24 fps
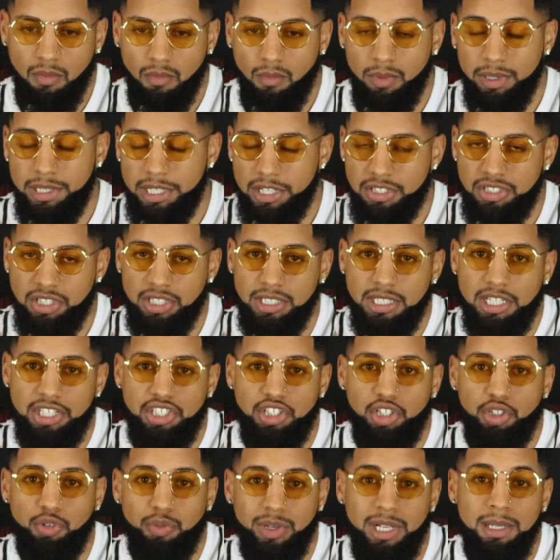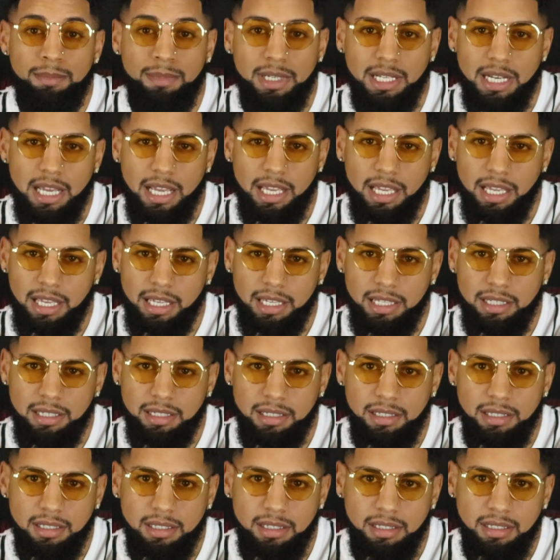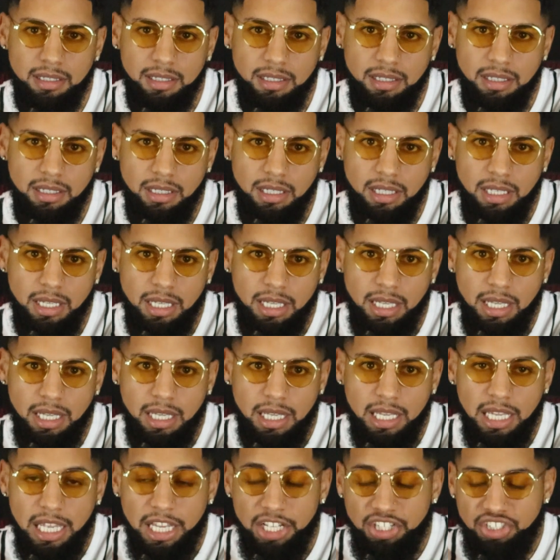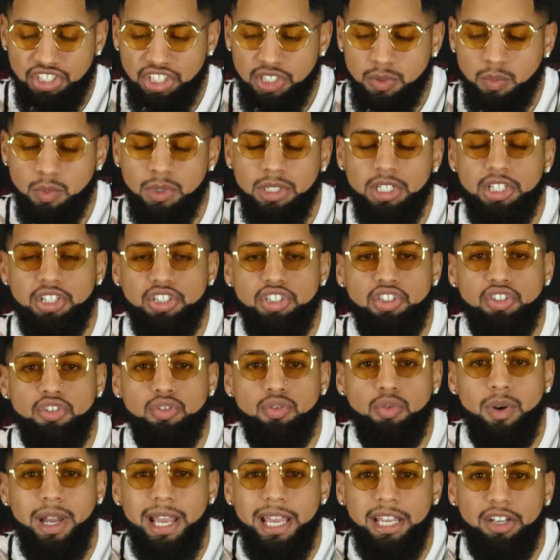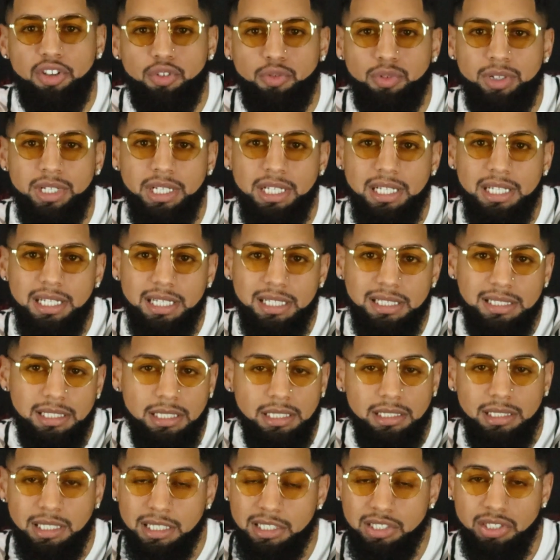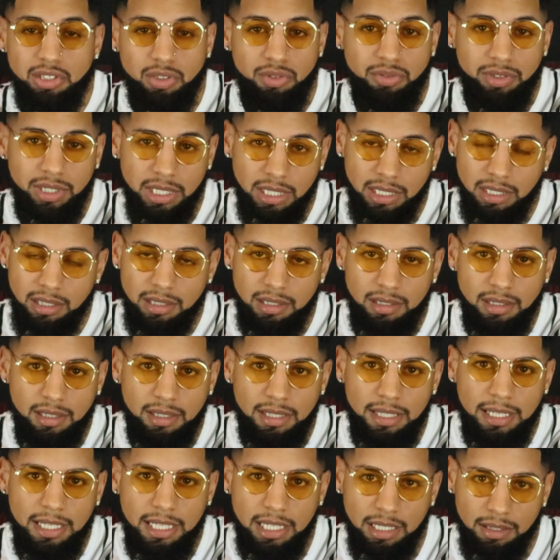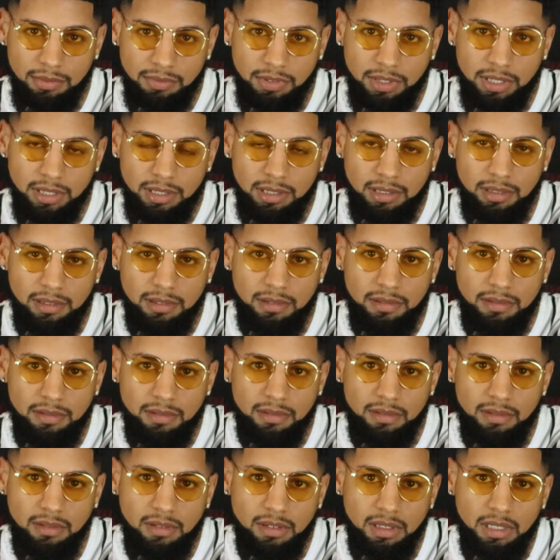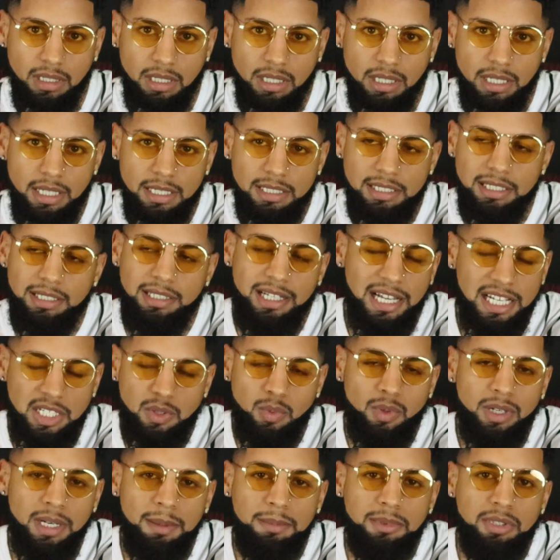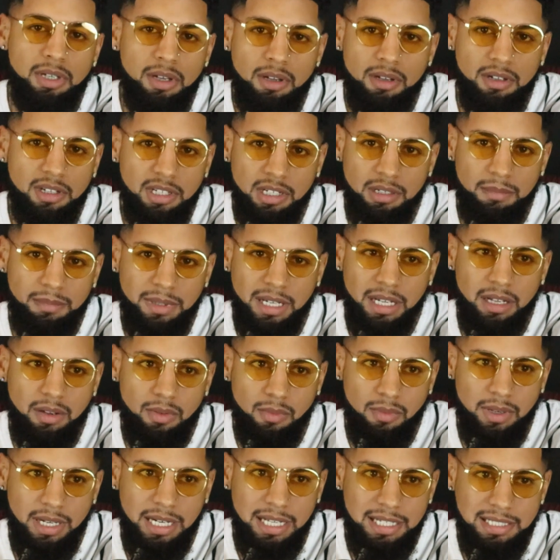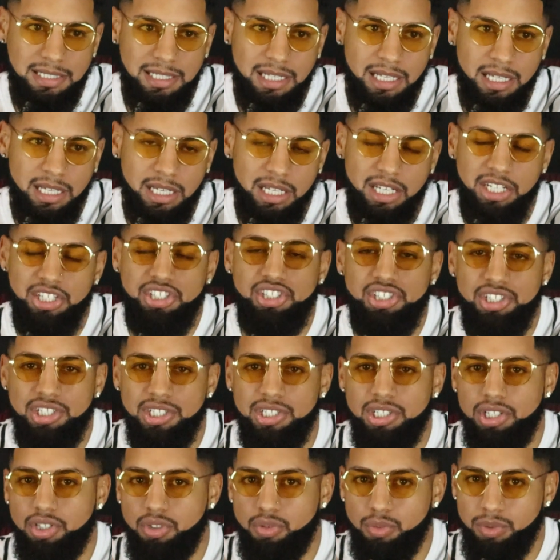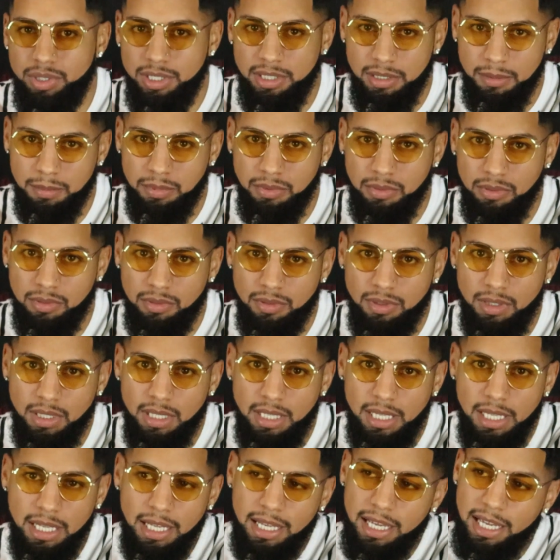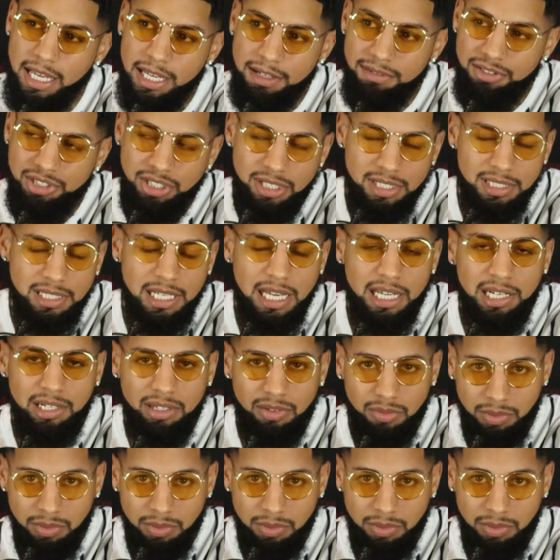when there's a disagreement at hand, is she willing to agree to disagree even? See, that's what I'm talking about when I say, is she agreeable? If she's not